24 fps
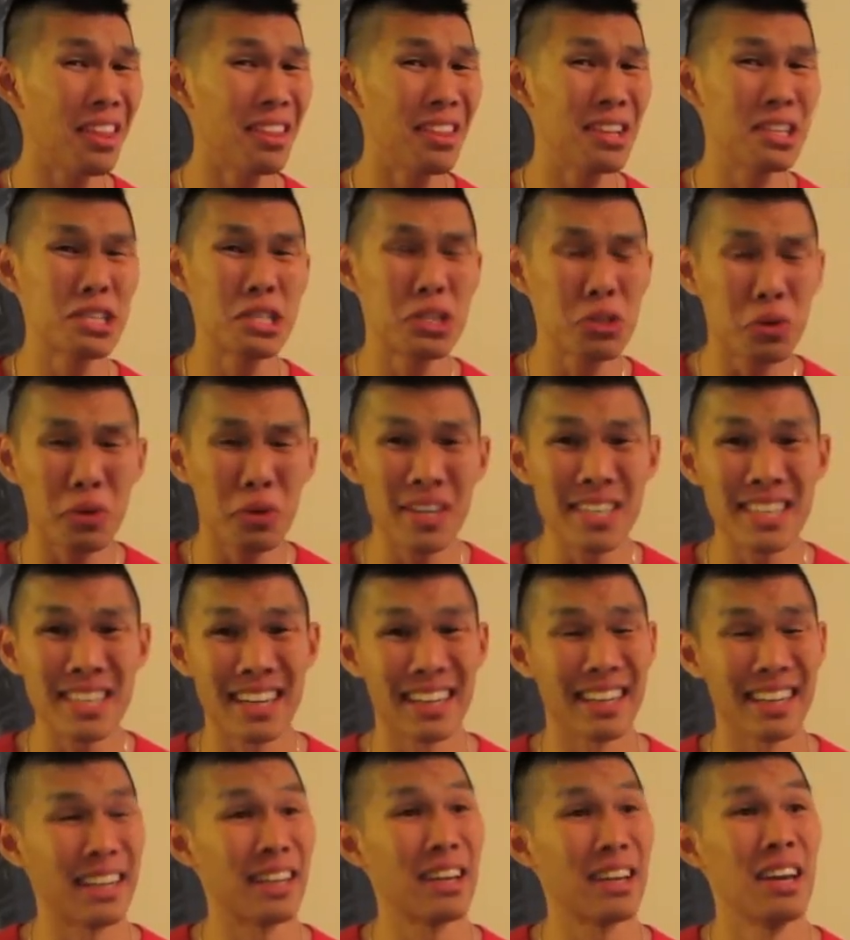the
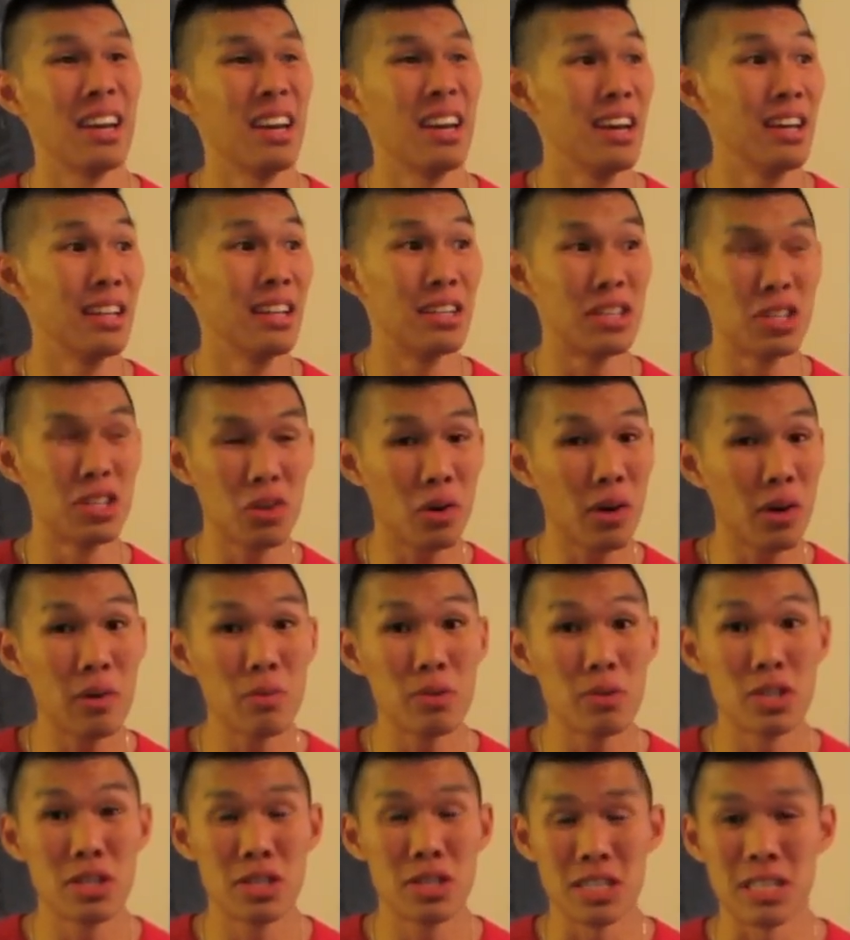storytelling, the story
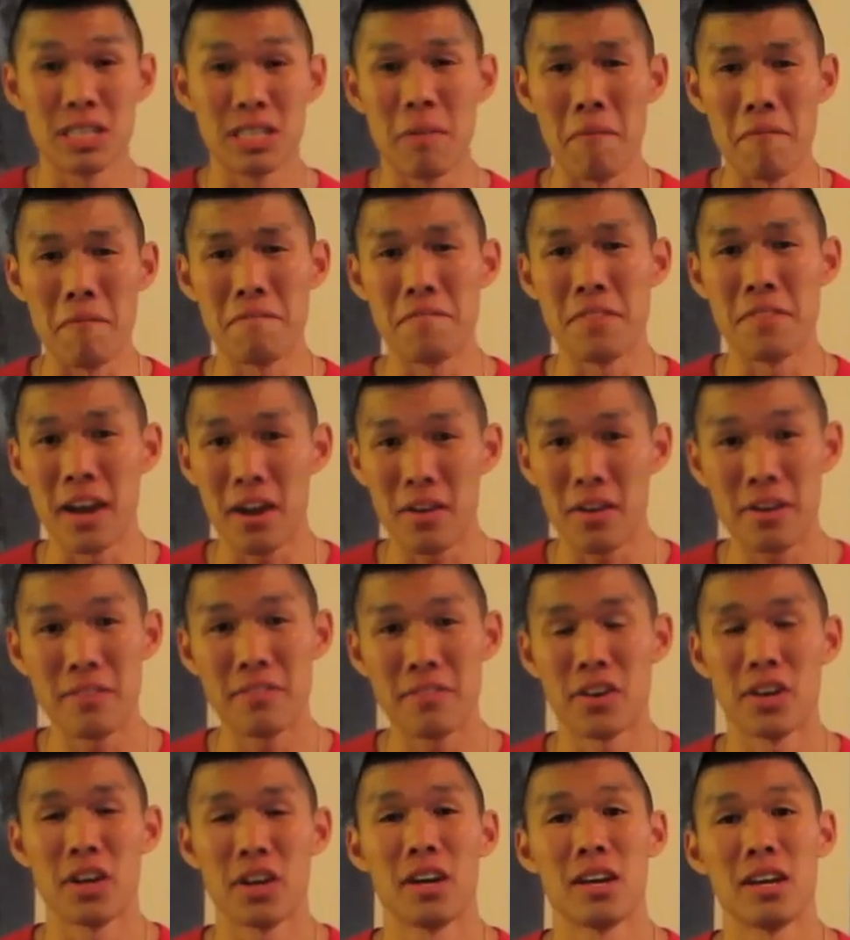was just very,
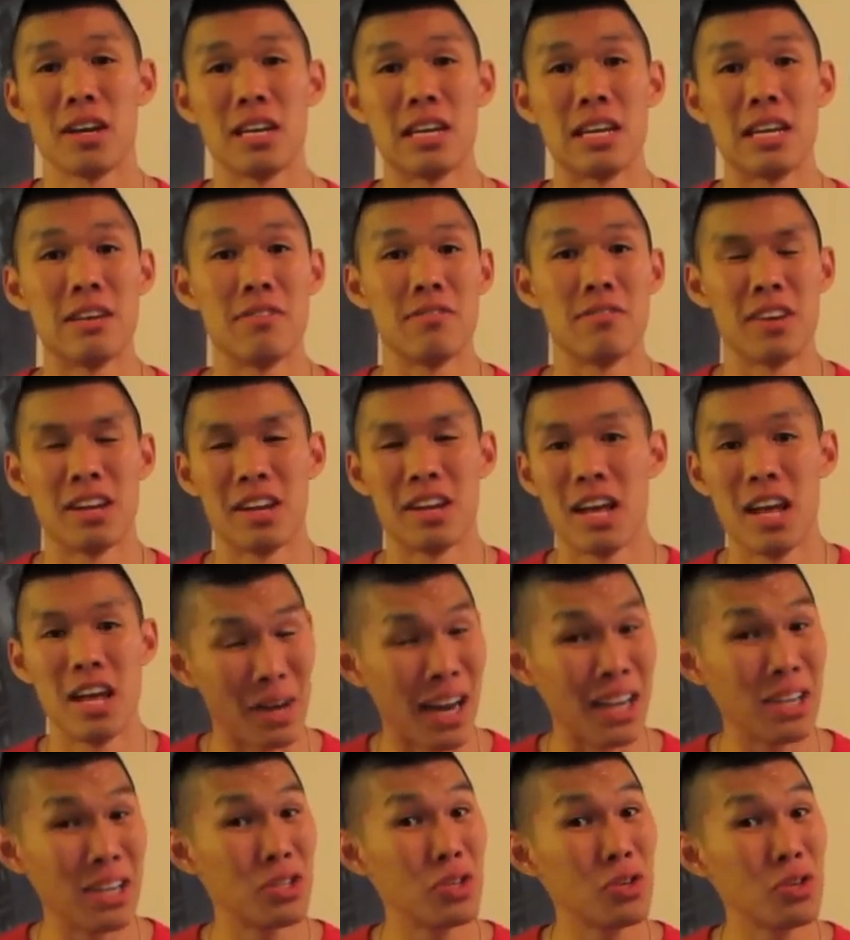very uneven.
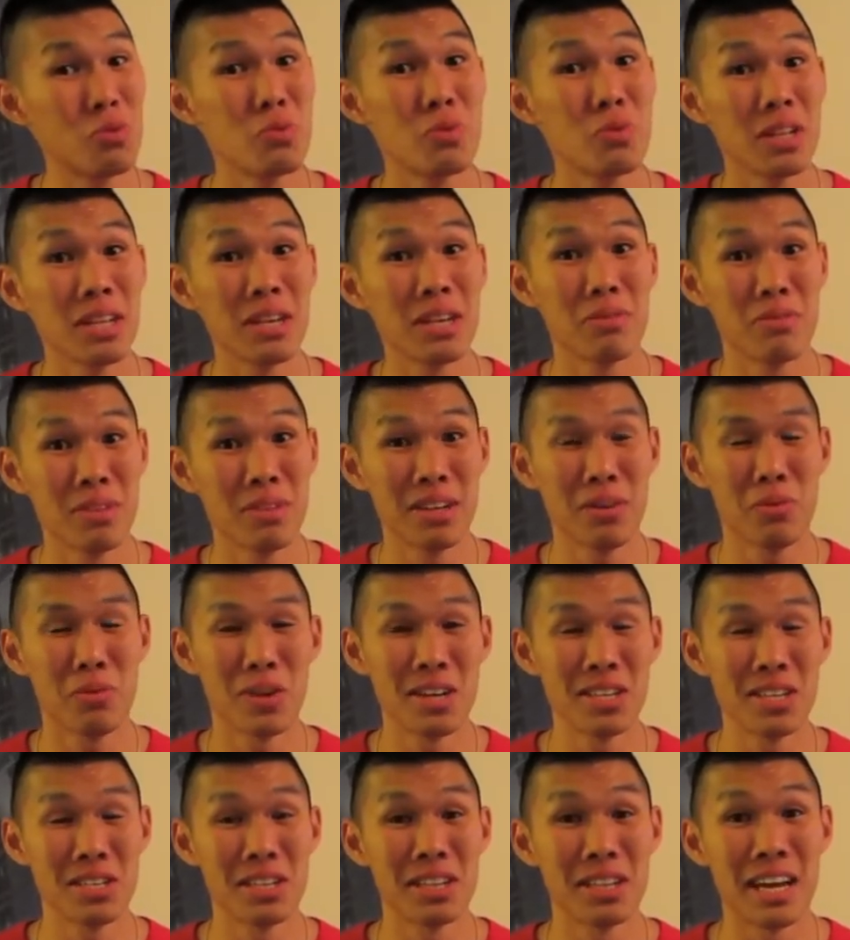I do really, really
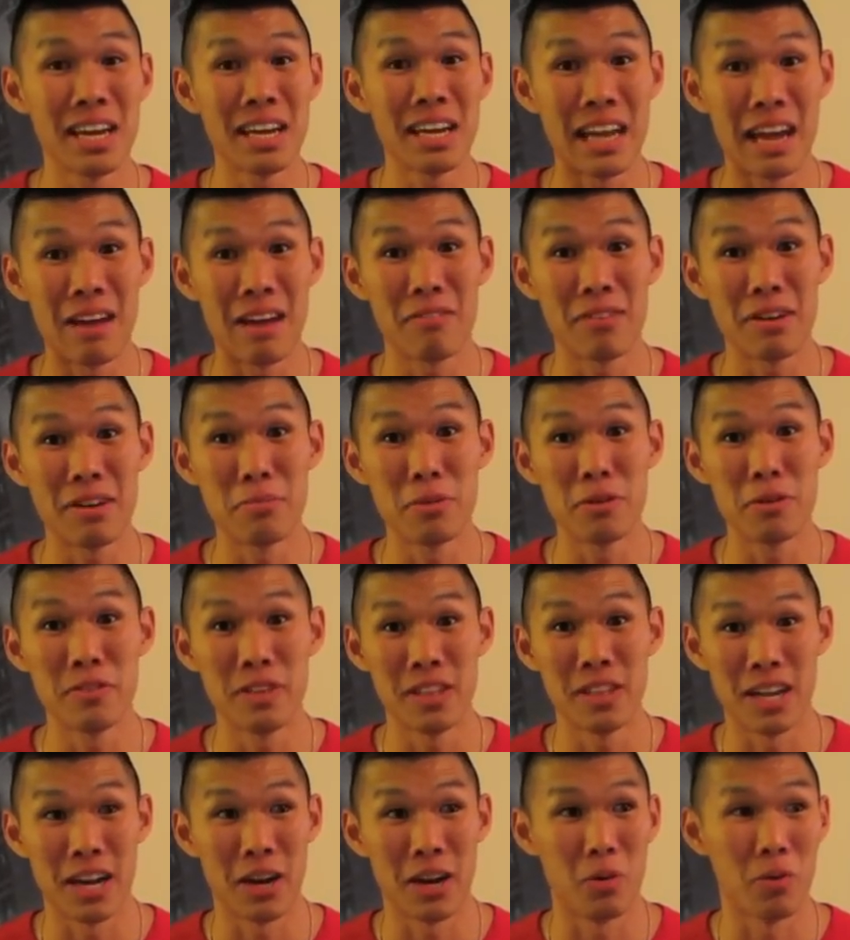want to like every movie
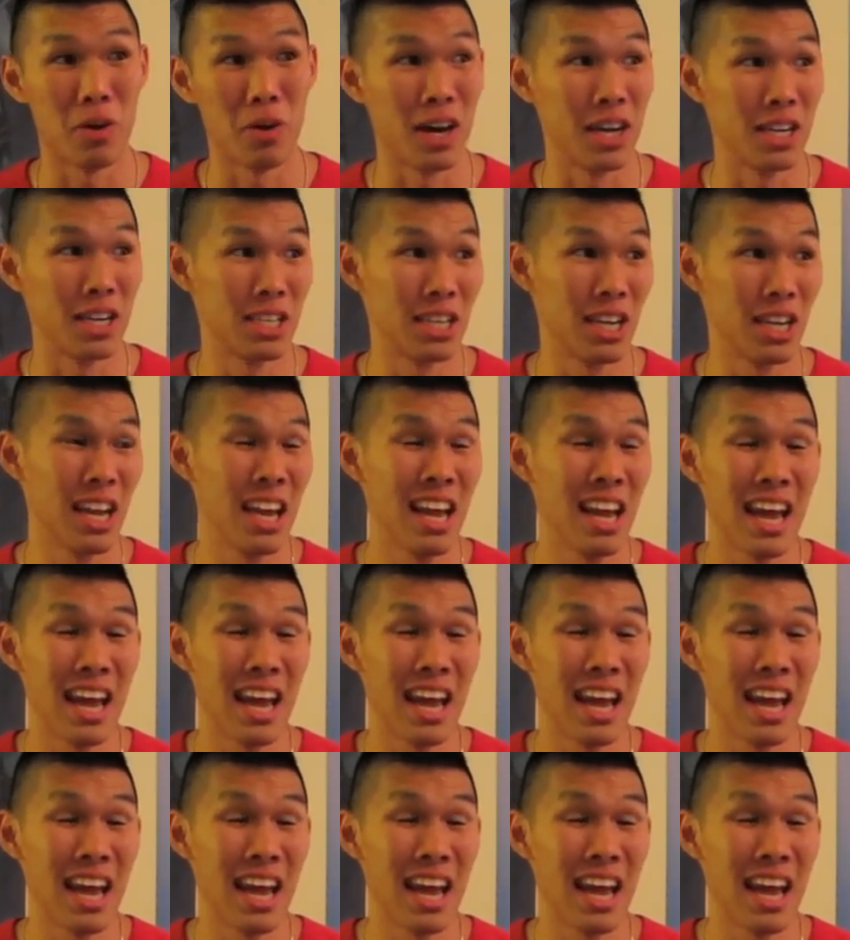that I watch.